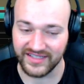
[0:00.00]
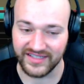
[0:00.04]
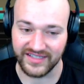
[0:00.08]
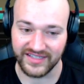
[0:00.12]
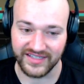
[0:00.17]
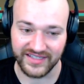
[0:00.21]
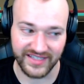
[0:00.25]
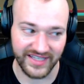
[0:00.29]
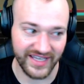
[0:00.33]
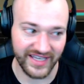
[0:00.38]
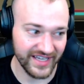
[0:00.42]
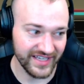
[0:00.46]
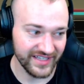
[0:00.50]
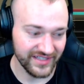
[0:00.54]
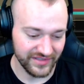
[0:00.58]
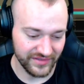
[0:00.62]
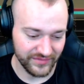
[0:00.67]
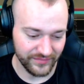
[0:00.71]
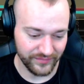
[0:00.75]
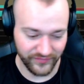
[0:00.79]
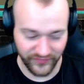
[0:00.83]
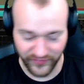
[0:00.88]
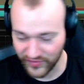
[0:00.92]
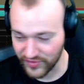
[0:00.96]
yeah,
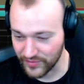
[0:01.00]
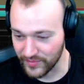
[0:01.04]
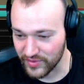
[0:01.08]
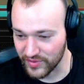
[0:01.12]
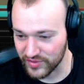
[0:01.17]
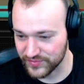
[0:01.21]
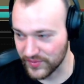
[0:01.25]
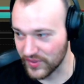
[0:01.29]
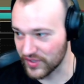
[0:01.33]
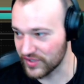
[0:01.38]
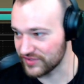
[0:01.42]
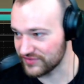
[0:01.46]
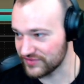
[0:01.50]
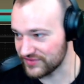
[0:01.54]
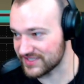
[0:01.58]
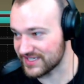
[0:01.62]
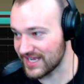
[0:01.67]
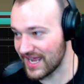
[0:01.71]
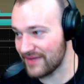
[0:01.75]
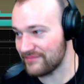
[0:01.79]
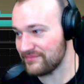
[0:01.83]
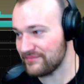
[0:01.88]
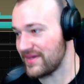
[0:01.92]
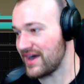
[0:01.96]
for the most part, the
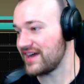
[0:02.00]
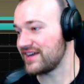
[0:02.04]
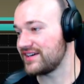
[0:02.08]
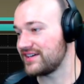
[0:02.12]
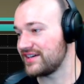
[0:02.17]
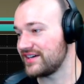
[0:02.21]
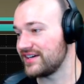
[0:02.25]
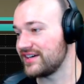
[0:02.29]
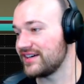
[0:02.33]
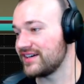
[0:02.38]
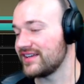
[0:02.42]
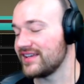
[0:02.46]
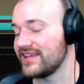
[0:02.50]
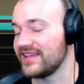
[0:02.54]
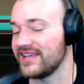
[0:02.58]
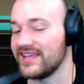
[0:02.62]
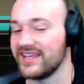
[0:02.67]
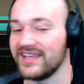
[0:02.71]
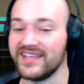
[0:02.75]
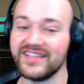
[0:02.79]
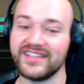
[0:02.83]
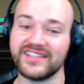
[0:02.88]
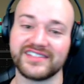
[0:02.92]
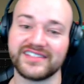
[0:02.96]
top monitor
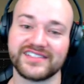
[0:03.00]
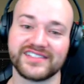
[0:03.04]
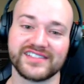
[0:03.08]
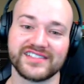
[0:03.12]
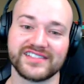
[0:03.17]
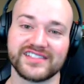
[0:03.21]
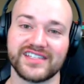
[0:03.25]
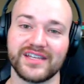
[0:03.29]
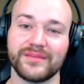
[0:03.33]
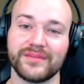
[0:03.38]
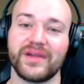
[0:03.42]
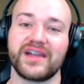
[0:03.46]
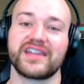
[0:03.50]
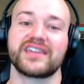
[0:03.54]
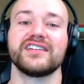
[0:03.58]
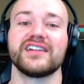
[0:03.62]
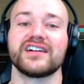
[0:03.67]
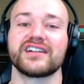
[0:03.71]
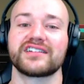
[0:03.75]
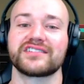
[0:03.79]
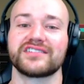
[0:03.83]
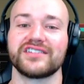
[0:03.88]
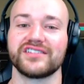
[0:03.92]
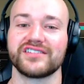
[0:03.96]
is
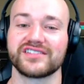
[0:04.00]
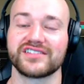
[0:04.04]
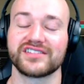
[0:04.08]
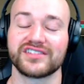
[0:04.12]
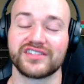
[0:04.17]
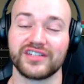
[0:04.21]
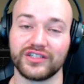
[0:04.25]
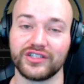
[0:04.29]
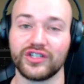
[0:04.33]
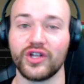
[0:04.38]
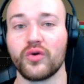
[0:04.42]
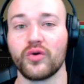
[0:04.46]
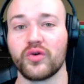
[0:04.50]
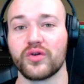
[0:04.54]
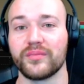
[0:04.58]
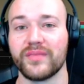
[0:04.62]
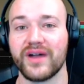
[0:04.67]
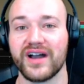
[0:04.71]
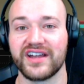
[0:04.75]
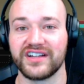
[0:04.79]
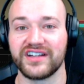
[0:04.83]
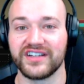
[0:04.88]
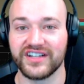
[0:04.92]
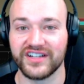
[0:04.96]
Semiconductors. The lower
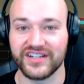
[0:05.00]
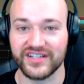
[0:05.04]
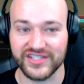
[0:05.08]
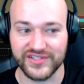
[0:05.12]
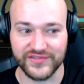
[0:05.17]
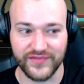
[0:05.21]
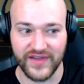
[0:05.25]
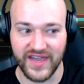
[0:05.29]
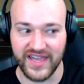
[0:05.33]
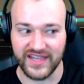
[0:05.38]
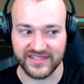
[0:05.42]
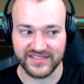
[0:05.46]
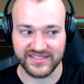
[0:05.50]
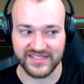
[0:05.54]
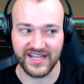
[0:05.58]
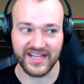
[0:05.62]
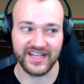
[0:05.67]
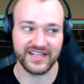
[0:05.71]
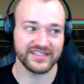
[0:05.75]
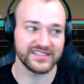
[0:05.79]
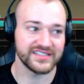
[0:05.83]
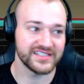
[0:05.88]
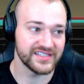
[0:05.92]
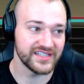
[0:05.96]
monitor is FANG
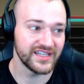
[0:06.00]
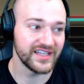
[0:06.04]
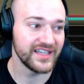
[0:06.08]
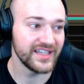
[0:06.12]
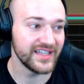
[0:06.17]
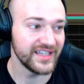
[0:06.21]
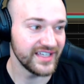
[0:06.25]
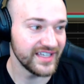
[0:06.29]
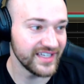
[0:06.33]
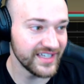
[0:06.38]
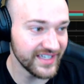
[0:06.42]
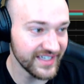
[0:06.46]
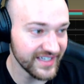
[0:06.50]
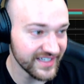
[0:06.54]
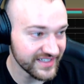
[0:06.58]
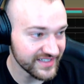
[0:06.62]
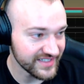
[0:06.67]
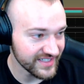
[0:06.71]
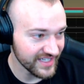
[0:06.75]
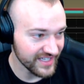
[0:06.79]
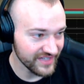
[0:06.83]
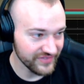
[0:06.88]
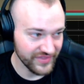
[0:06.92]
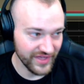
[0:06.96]
stocks. And
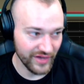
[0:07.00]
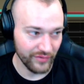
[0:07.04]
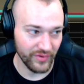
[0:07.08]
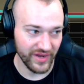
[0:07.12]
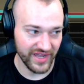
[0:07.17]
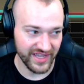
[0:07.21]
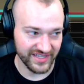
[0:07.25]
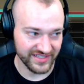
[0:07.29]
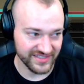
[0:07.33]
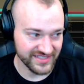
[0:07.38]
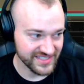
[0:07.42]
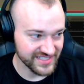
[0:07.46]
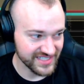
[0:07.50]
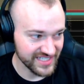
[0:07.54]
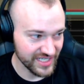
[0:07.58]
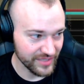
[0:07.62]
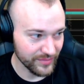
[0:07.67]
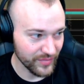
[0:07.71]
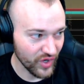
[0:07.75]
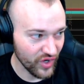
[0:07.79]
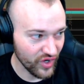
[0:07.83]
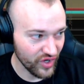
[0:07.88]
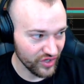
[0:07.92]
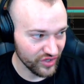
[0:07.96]
that way I can see
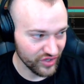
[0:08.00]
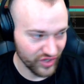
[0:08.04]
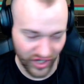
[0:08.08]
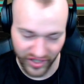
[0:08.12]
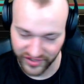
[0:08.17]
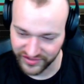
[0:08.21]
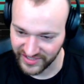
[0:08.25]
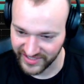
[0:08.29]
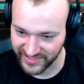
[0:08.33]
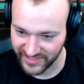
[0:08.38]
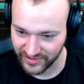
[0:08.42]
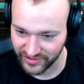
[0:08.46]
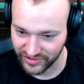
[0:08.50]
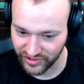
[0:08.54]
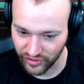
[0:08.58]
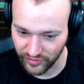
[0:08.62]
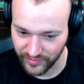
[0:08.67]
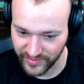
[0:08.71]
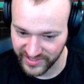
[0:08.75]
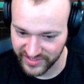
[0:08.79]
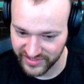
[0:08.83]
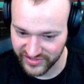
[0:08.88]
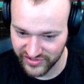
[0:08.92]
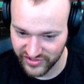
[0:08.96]
them all on like a little
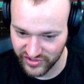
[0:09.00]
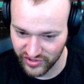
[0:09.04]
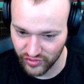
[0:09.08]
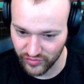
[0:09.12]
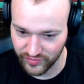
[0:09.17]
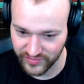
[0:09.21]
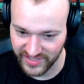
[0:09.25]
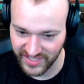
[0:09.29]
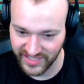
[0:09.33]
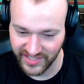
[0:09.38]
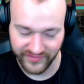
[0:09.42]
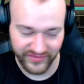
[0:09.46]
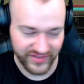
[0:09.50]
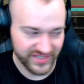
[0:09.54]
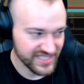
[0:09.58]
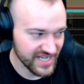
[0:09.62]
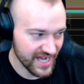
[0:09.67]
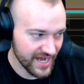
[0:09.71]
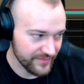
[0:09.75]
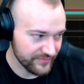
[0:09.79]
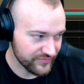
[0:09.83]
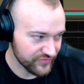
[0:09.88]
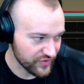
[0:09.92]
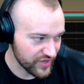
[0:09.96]
bit zoomed in of a
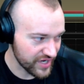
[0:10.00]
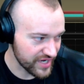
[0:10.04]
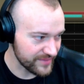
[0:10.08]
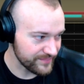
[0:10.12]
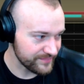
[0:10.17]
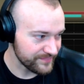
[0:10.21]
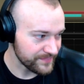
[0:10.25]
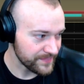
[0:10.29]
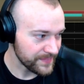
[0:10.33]
time frame.